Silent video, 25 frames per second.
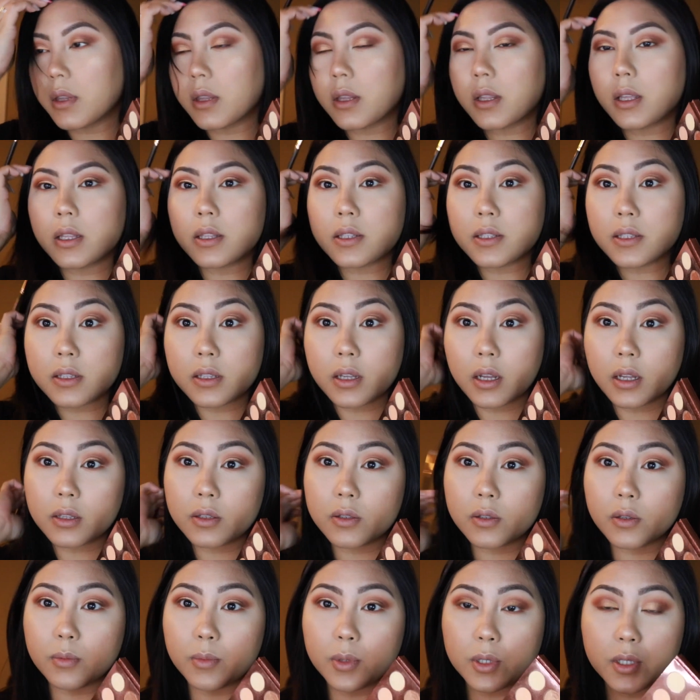It's not
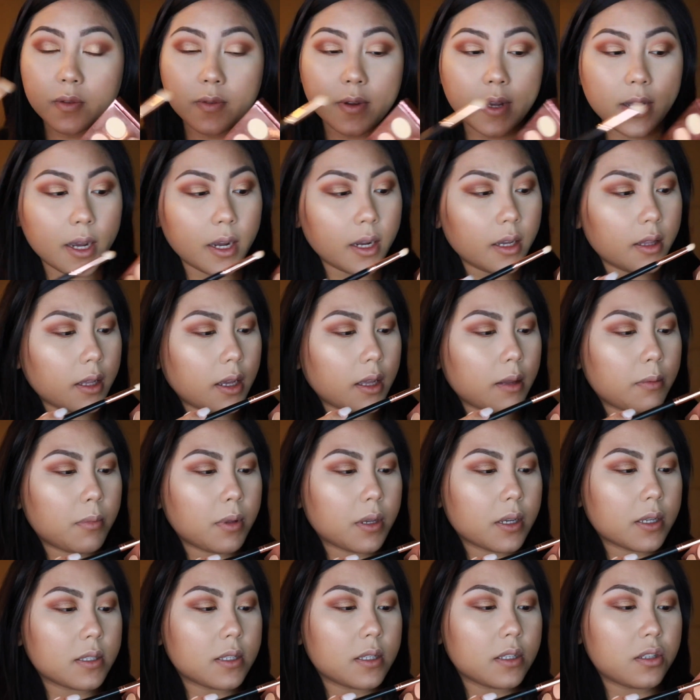so much of a highlight
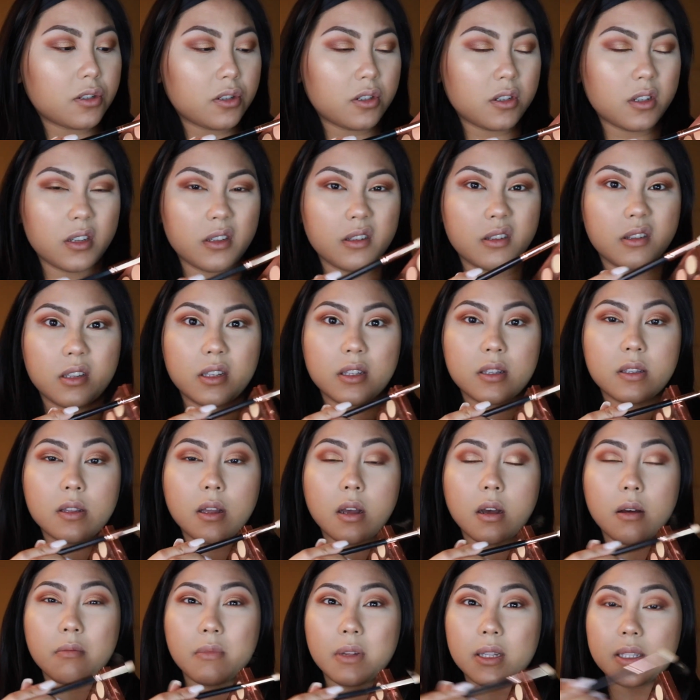because it's
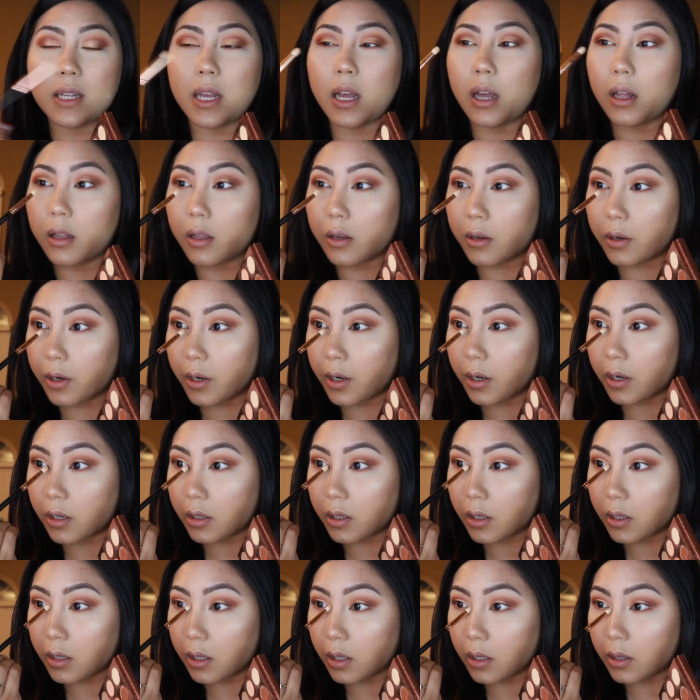not metallic or
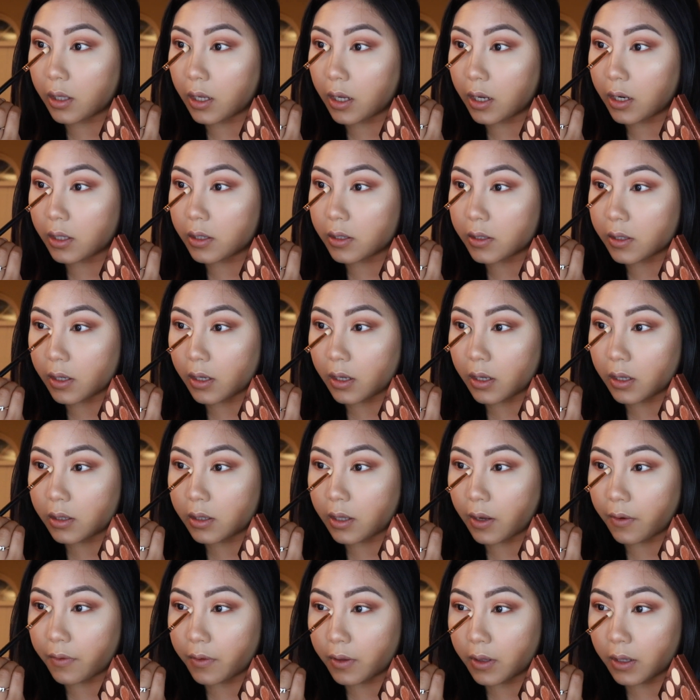anything like that. It's
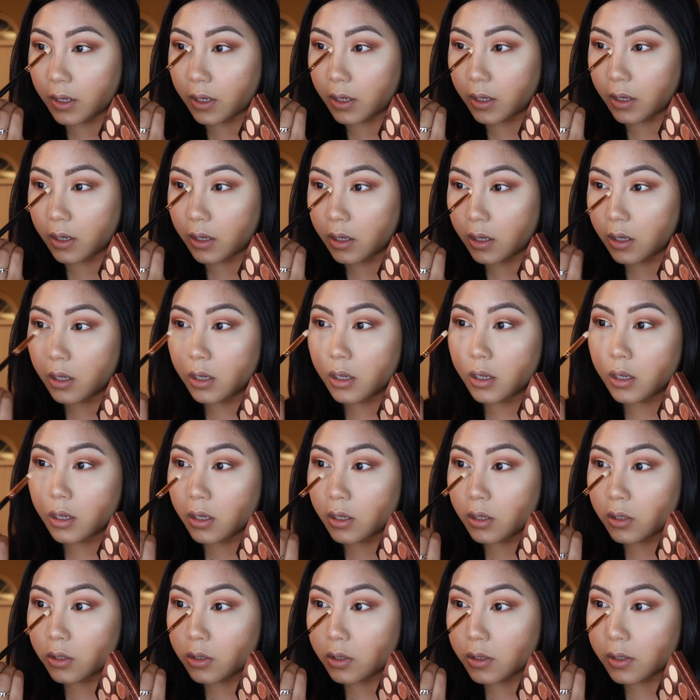definitely
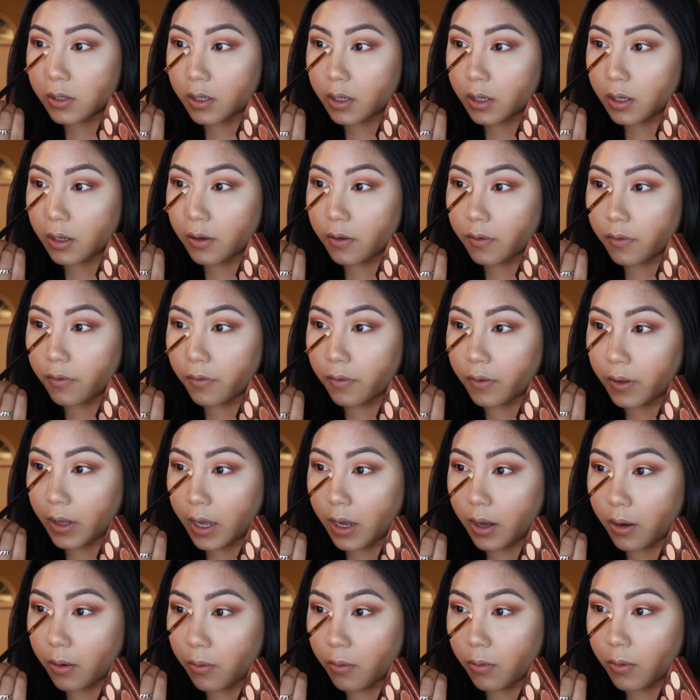just like a
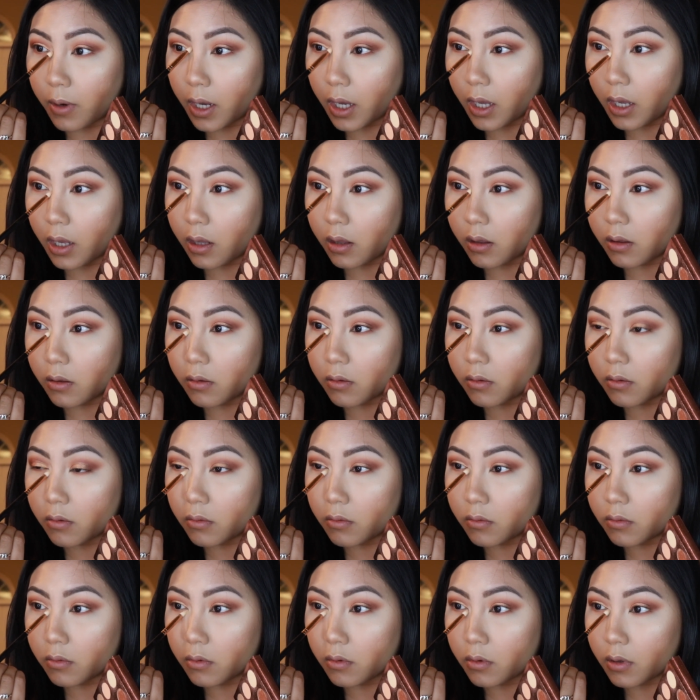flat white
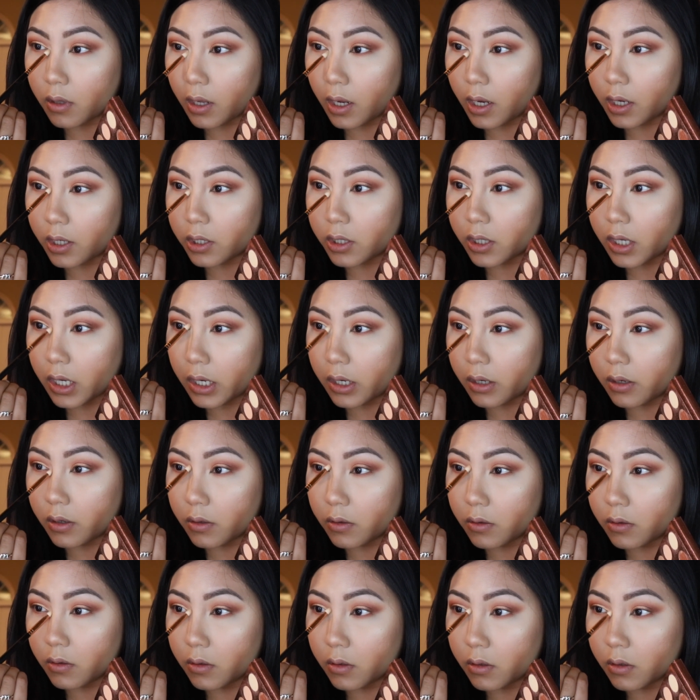eyeshadow,